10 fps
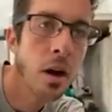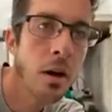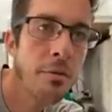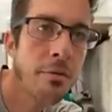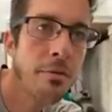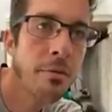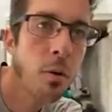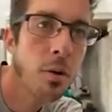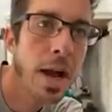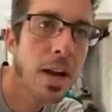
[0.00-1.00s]

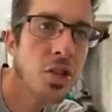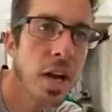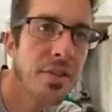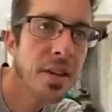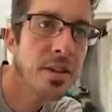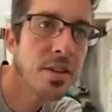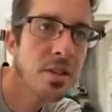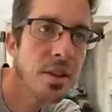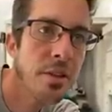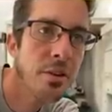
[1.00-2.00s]
for, actually I think this is
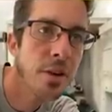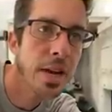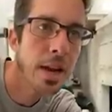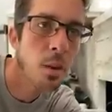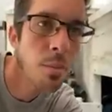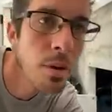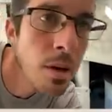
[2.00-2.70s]
the 30 amp.